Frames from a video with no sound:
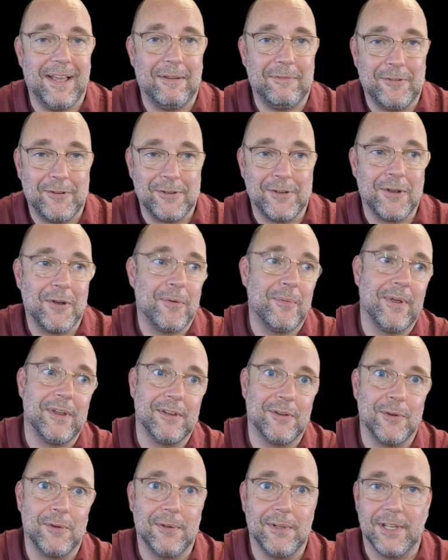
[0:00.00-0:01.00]
I'm going to go away
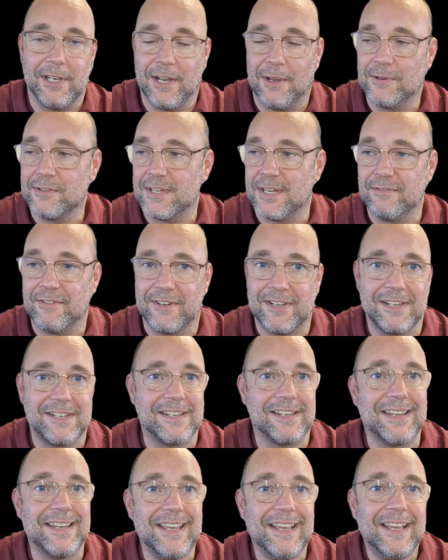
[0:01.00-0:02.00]
and Google it now, see if I
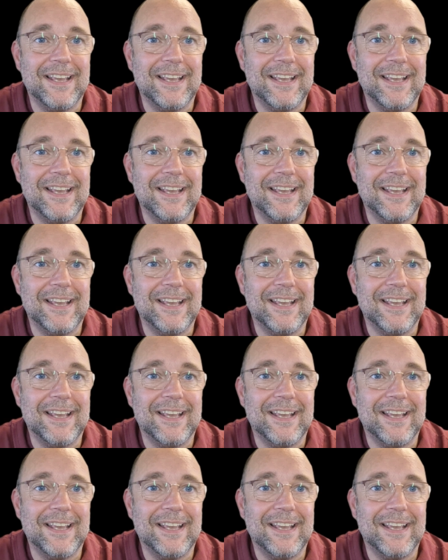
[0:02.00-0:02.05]
did.